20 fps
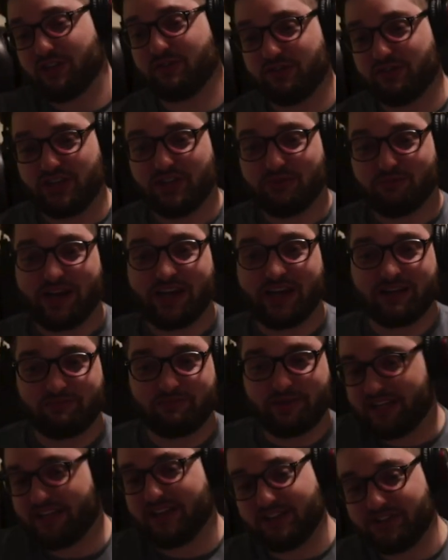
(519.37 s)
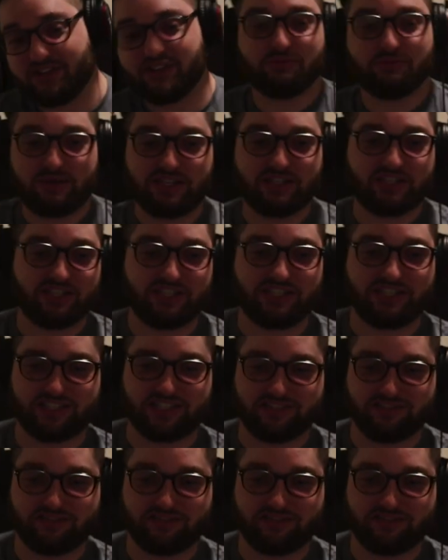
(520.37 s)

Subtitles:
She might because you mentioned it.